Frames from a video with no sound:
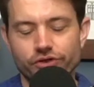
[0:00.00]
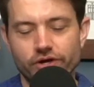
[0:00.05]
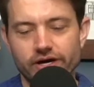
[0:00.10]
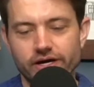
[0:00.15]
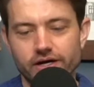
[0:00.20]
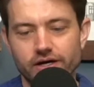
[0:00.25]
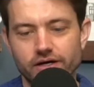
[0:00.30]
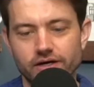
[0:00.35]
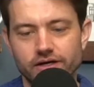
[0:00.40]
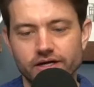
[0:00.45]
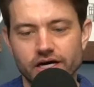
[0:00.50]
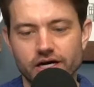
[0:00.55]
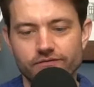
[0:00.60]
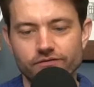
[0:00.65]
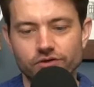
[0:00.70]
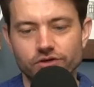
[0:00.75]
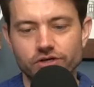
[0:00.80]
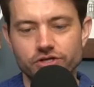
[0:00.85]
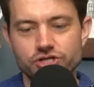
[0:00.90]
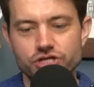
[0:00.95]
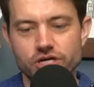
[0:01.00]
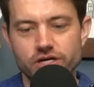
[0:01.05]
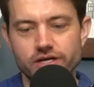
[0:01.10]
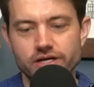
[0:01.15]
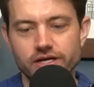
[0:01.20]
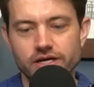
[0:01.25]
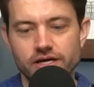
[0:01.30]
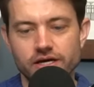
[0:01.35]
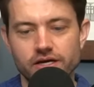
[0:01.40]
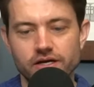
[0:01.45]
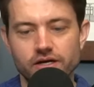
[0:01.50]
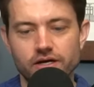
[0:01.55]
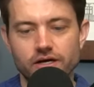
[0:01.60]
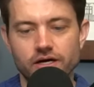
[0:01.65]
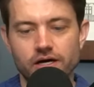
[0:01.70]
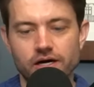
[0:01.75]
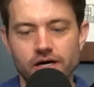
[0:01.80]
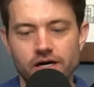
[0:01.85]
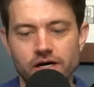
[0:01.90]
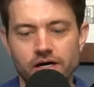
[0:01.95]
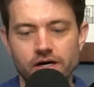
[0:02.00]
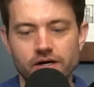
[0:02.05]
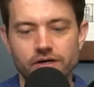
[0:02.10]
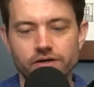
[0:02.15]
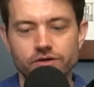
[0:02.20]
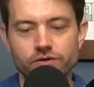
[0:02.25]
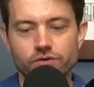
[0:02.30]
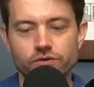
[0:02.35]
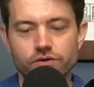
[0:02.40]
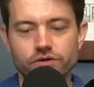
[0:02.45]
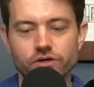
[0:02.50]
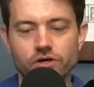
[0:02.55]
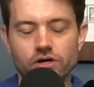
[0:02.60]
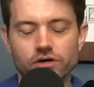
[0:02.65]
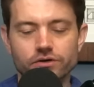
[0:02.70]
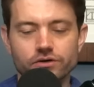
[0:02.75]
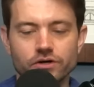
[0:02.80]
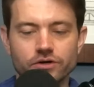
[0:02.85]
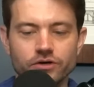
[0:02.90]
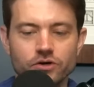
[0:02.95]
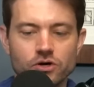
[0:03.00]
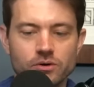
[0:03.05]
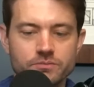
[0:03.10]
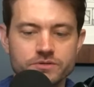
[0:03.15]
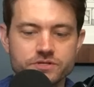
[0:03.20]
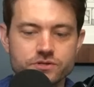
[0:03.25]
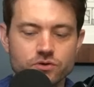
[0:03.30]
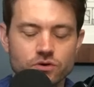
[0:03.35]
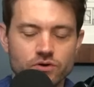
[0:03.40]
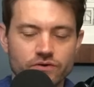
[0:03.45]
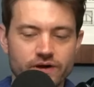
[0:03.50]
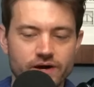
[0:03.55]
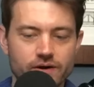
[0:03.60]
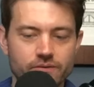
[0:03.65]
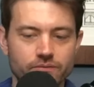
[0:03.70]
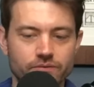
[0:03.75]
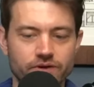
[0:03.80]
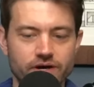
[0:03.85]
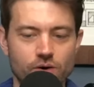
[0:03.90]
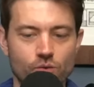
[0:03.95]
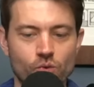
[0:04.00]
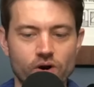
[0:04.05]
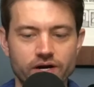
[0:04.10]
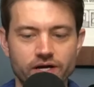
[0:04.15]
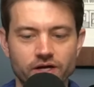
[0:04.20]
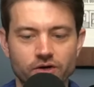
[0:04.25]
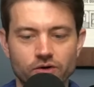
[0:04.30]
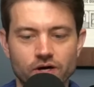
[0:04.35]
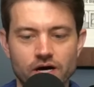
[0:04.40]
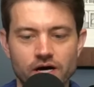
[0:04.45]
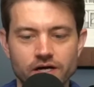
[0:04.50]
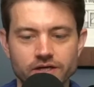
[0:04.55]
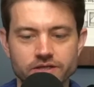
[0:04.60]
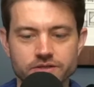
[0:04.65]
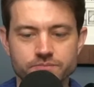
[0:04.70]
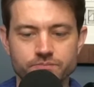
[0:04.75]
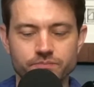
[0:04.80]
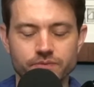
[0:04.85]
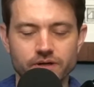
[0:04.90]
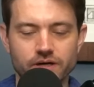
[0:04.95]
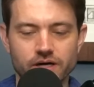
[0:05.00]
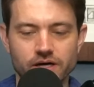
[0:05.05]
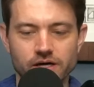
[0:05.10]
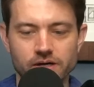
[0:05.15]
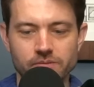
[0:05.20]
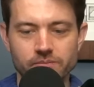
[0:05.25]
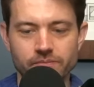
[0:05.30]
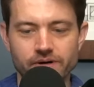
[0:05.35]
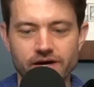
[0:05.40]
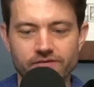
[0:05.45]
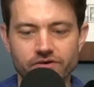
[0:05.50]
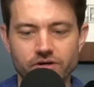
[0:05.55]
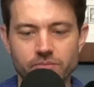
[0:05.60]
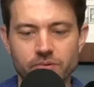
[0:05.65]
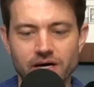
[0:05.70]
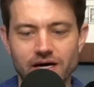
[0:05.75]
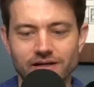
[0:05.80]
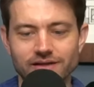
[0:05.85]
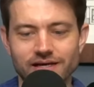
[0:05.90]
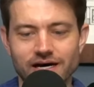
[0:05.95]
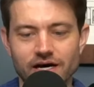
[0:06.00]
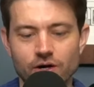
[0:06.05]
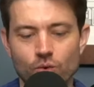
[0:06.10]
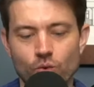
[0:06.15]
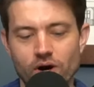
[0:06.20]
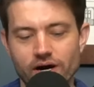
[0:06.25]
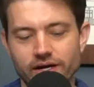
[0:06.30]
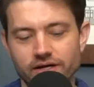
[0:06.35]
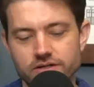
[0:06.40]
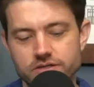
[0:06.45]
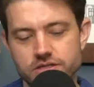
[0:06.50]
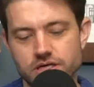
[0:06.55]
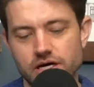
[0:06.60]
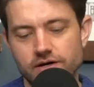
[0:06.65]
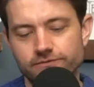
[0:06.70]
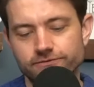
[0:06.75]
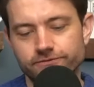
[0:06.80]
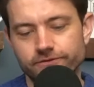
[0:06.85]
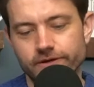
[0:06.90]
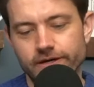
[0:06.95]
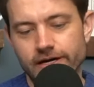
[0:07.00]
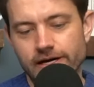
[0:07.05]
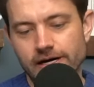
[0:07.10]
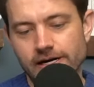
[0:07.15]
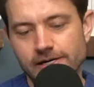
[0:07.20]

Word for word: with like kind of a legit need. Y'all know I'm still on that wedding grind, having to buy a lot of wedding stuff.